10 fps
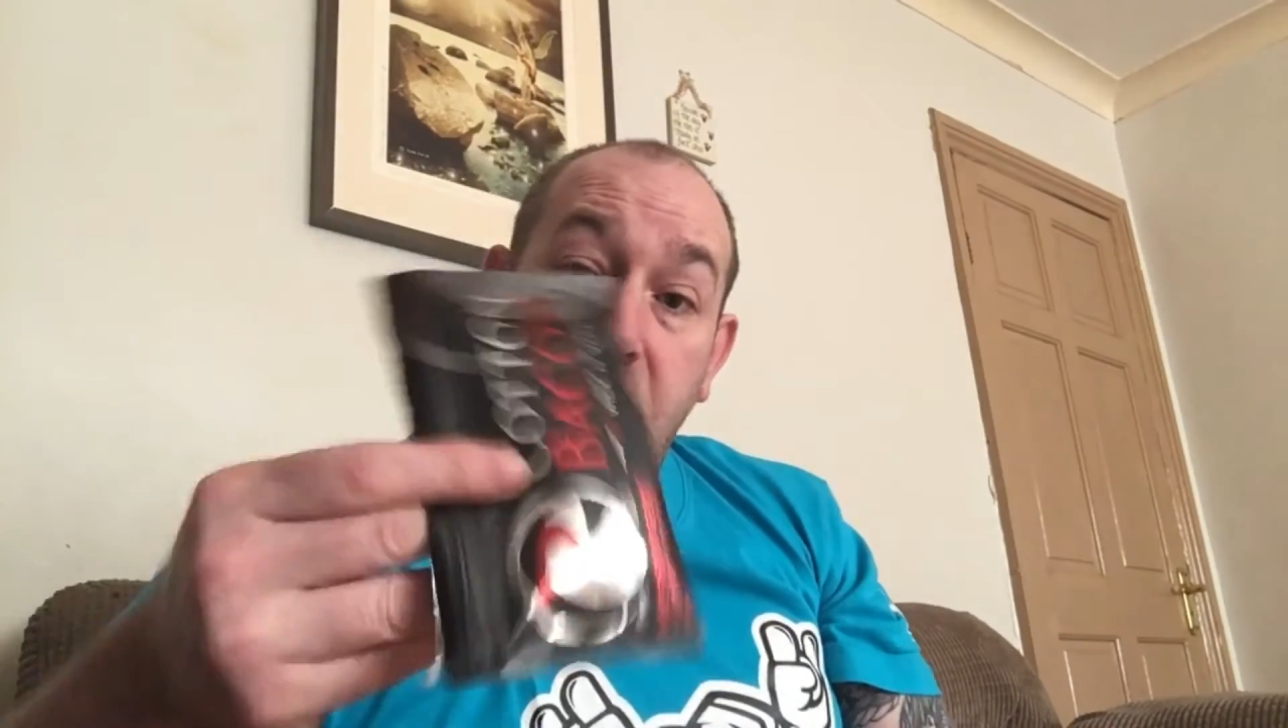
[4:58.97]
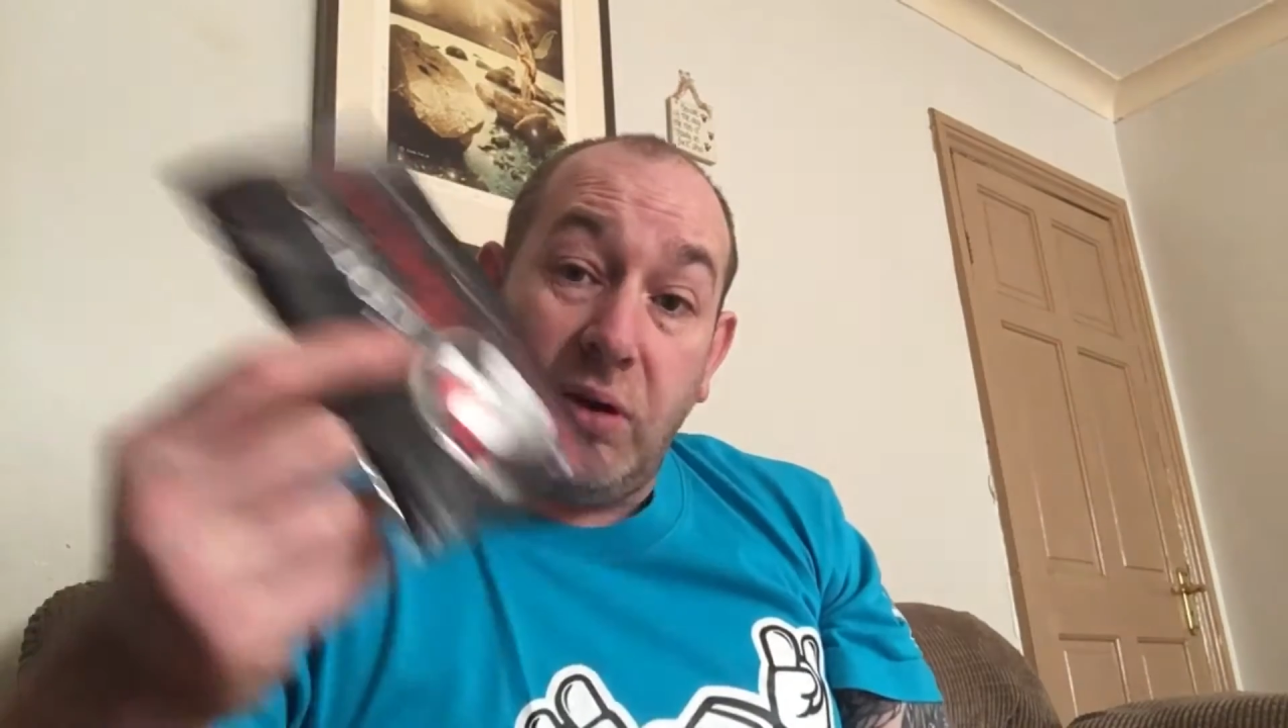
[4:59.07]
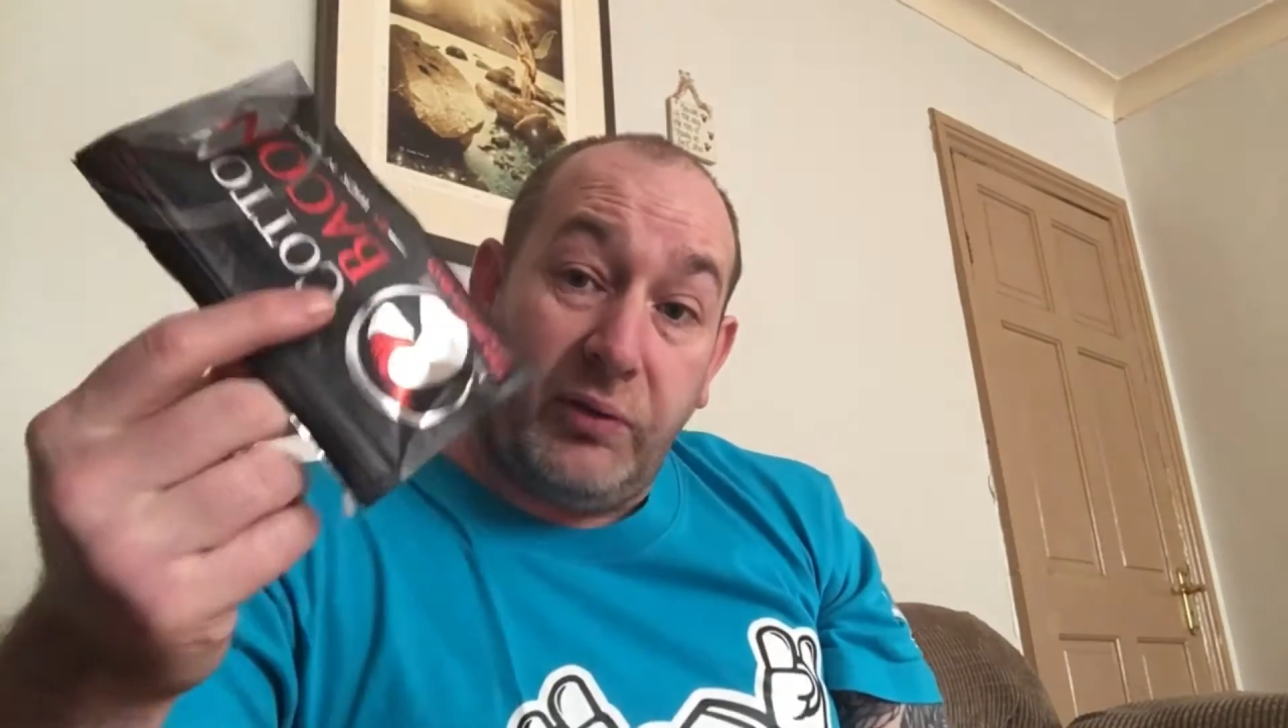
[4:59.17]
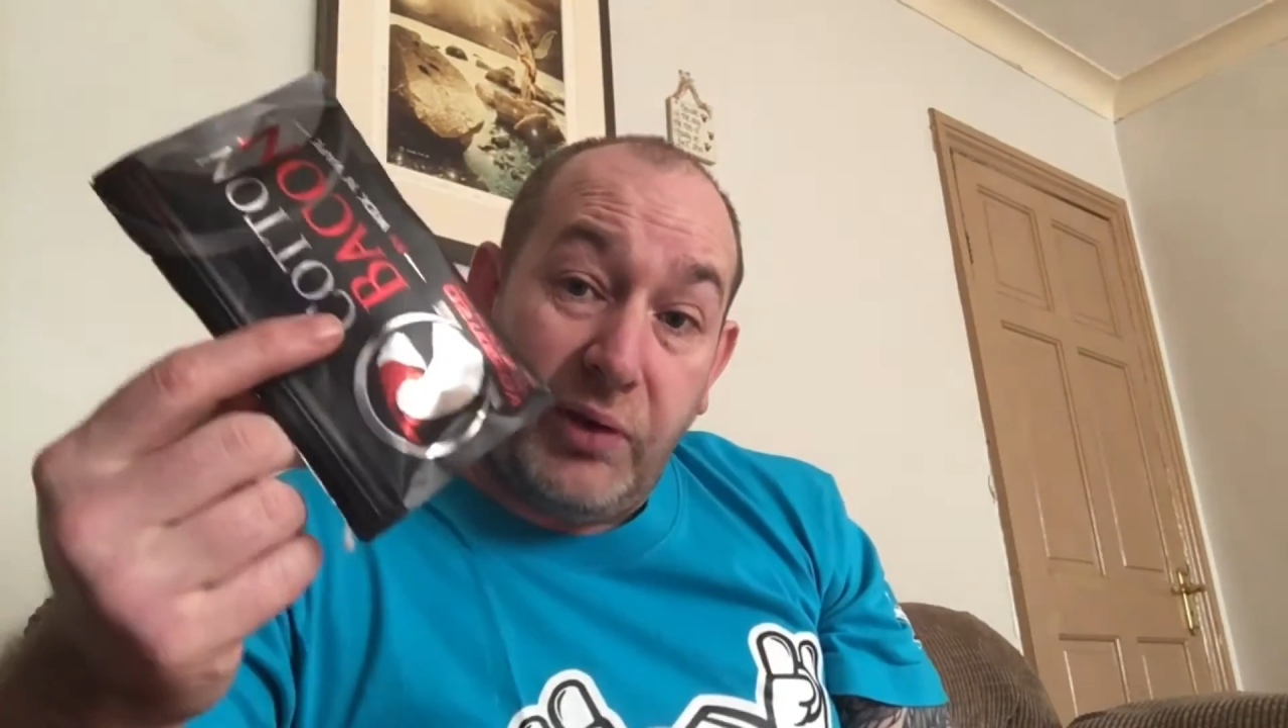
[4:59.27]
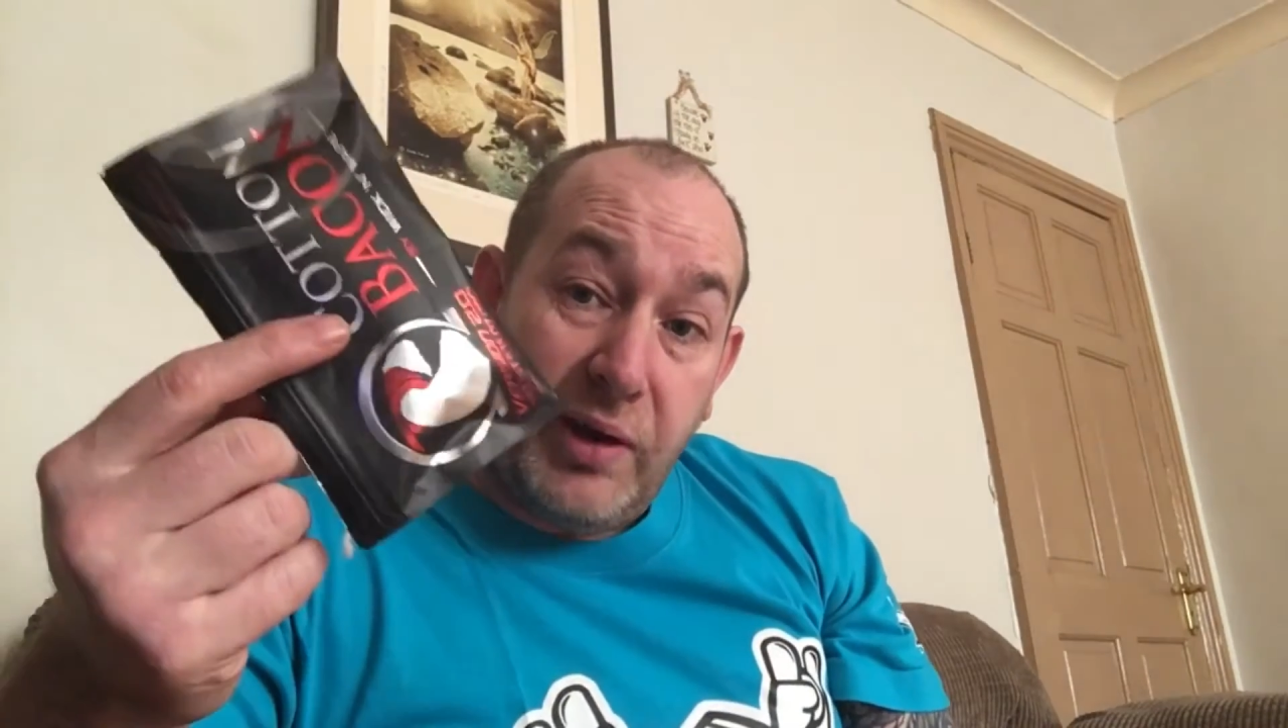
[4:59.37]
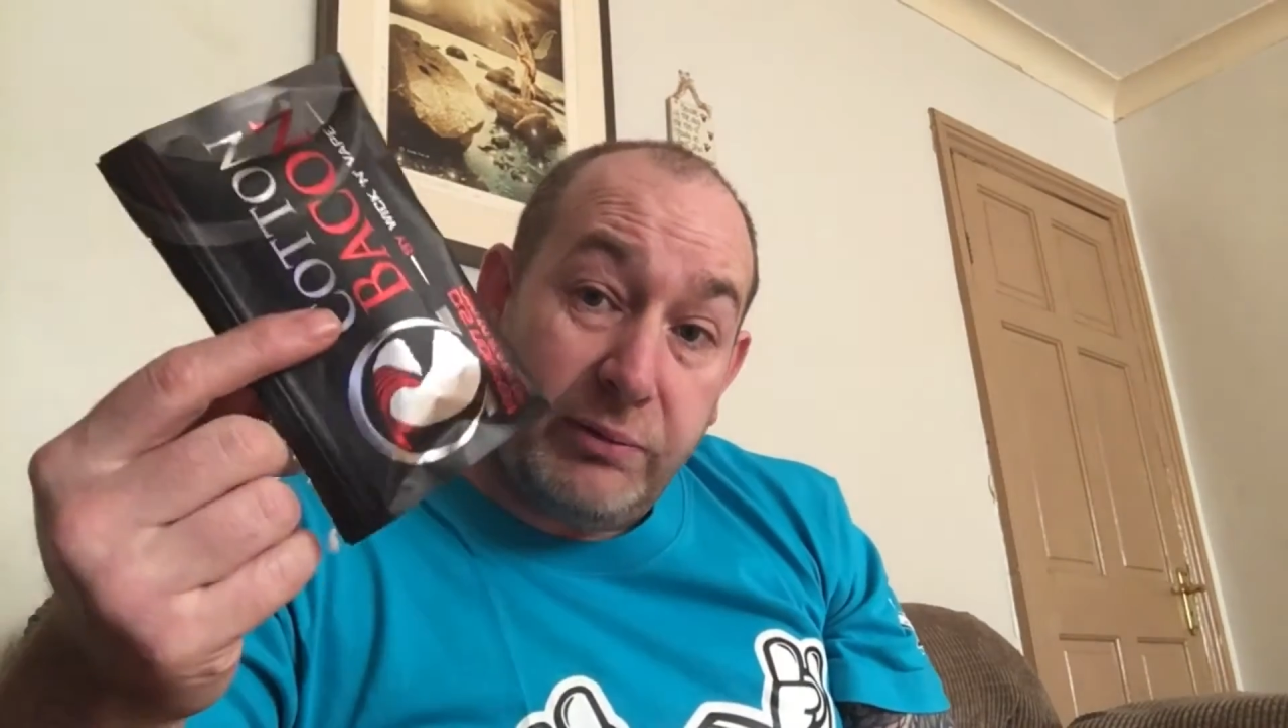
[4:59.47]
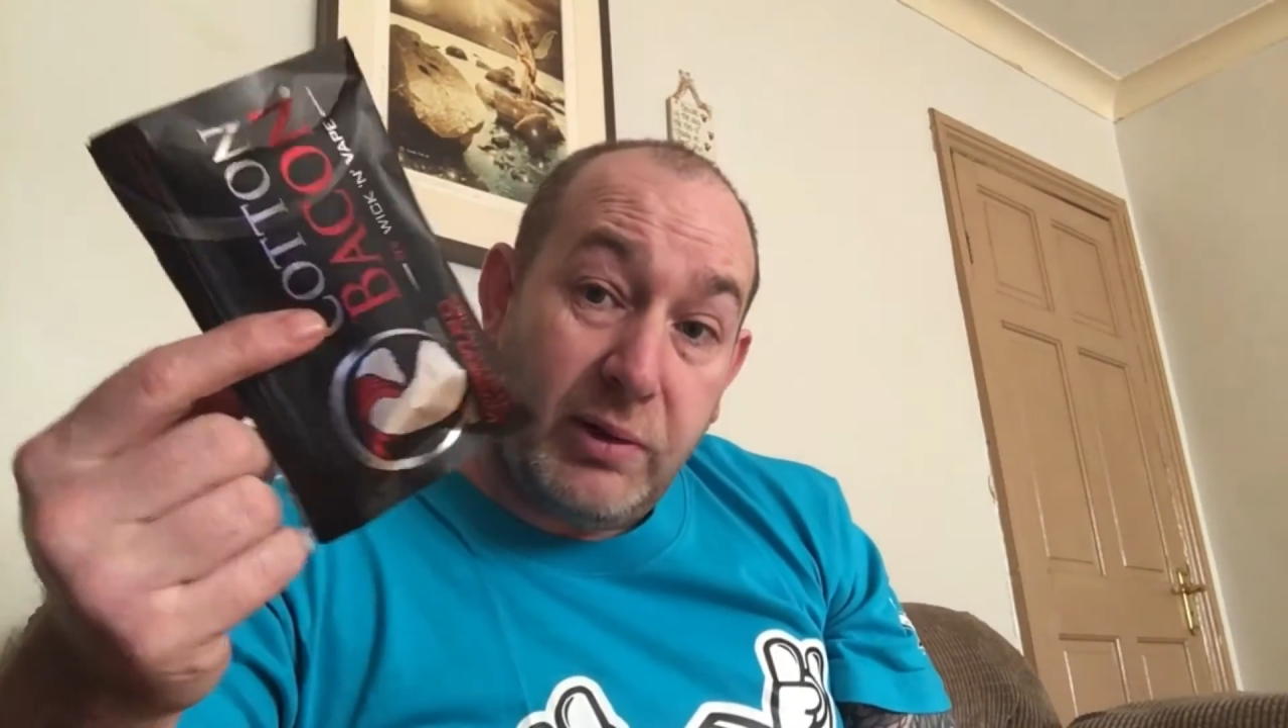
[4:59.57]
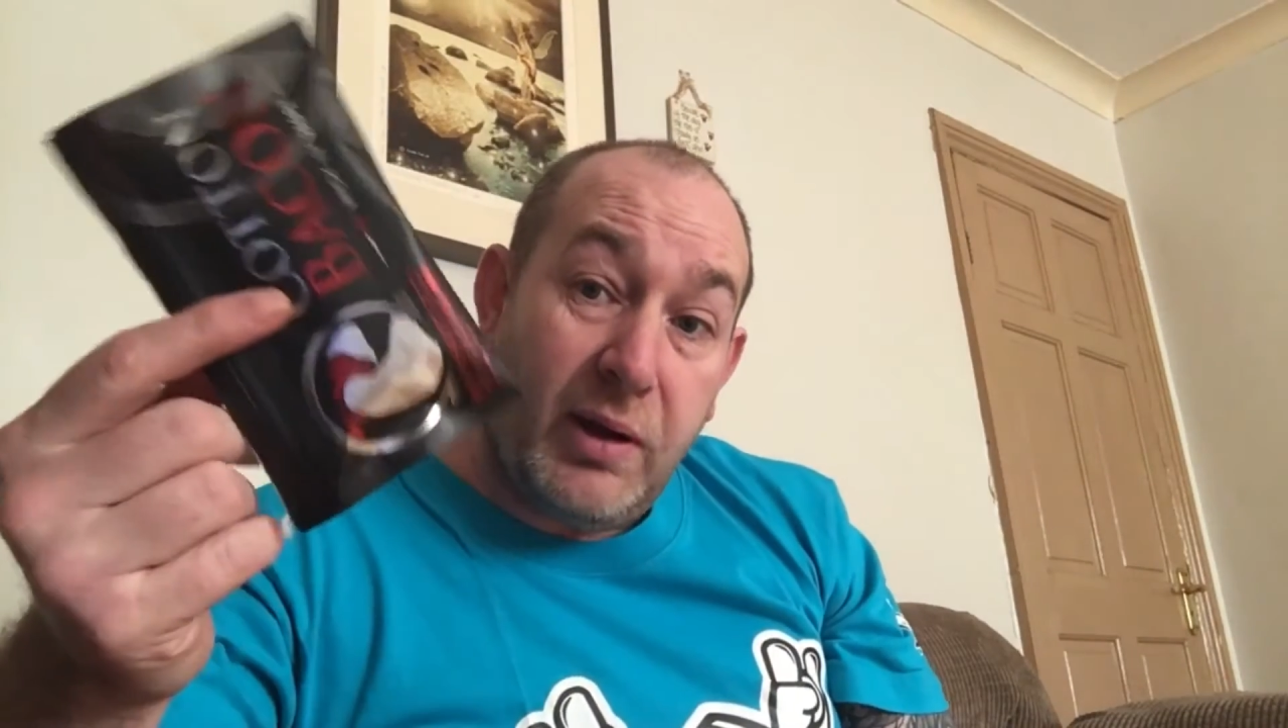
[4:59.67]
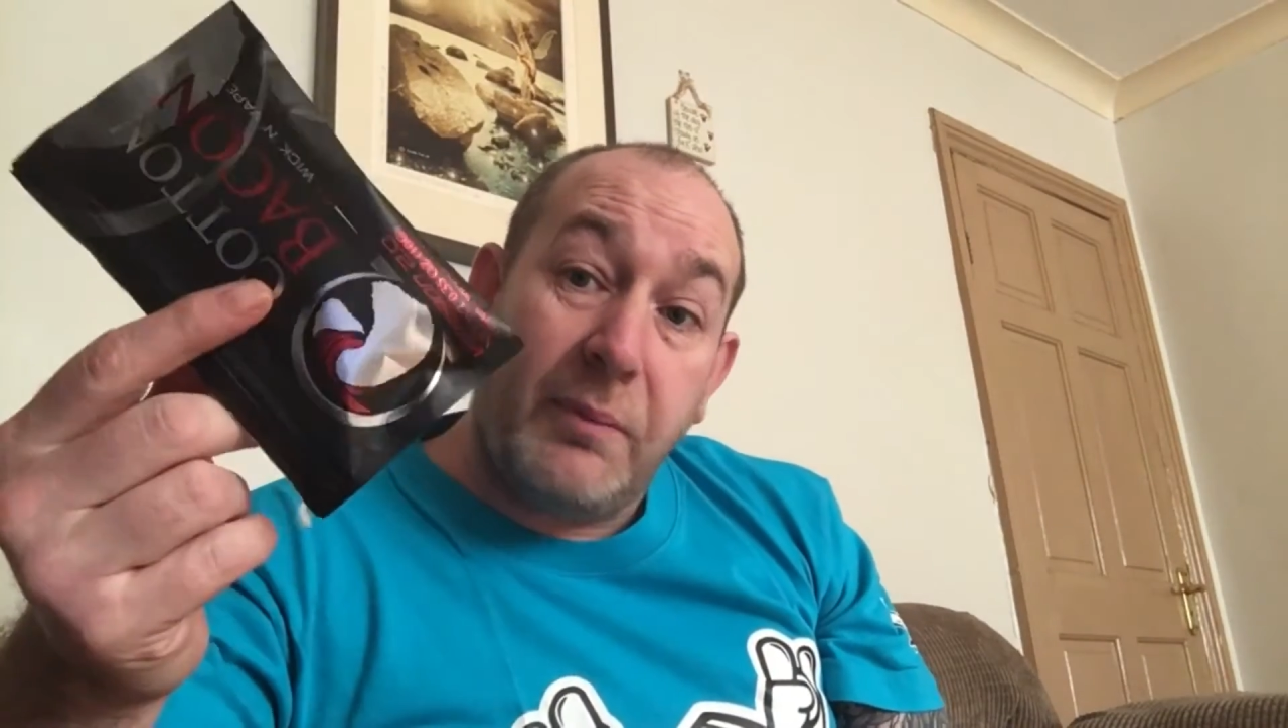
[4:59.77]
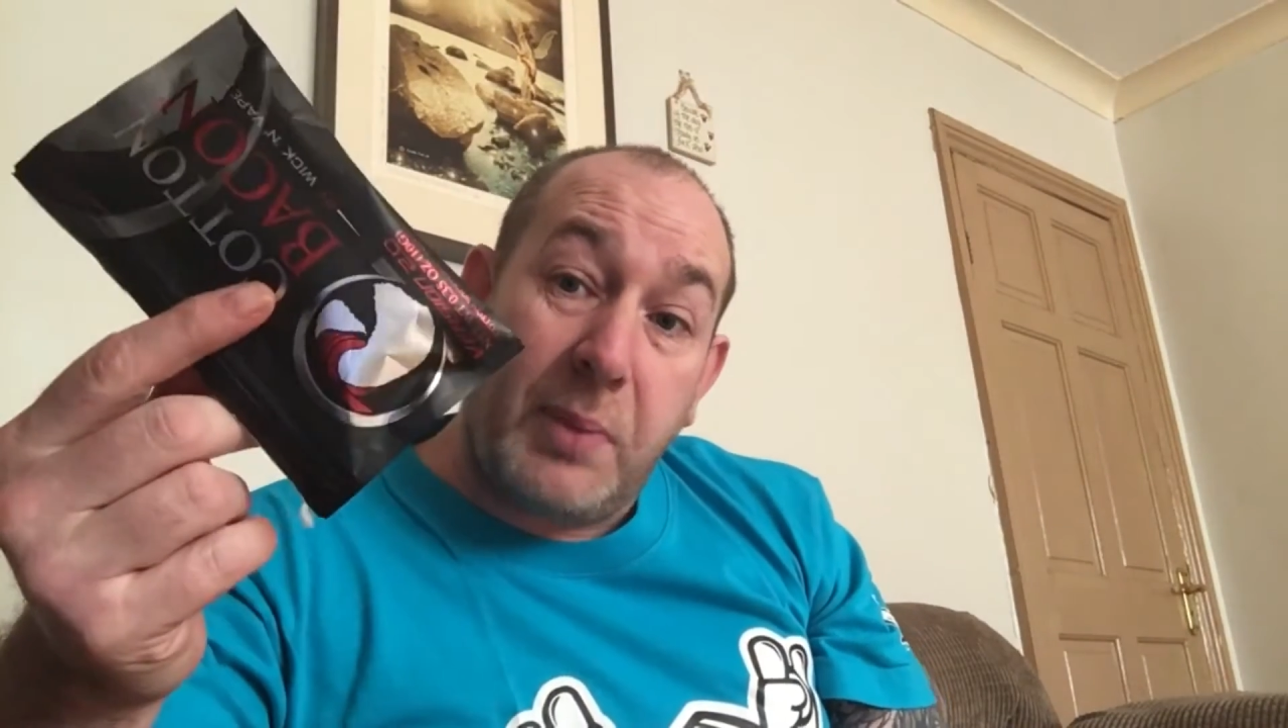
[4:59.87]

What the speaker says: the old favourite